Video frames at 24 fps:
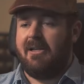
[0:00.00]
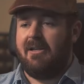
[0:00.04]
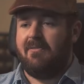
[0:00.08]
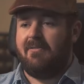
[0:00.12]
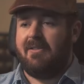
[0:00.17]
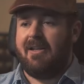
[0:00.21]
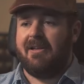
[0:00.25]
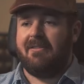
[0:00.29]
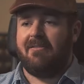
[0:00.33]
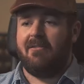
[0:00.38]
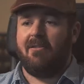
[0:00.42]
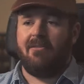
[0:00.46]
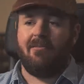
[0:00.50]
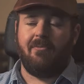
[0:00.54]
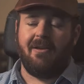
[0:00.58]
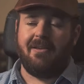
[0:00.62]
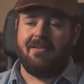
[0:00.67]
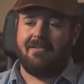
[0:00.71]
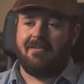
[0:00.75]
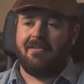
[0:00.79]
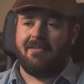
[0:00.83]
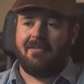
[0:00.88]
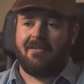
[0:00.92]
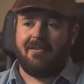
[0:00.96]
and if that's not a
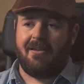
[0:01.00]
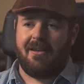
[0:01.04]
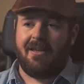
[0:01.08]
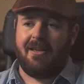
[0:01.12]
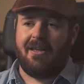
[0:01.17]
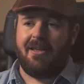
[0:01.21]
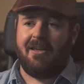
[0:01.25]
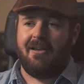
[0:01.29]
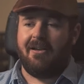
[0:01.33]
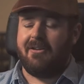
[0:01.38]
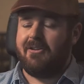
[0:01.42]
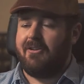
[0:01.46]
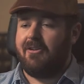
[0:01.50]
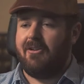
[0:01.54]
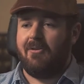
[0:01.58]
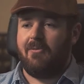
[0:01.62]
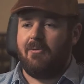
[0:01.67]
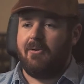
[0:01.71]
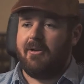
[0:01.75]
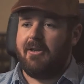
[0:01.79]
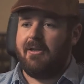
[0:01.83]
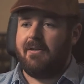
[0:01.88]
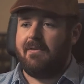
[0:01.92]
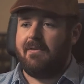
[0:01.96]
reason to study here, I don't know what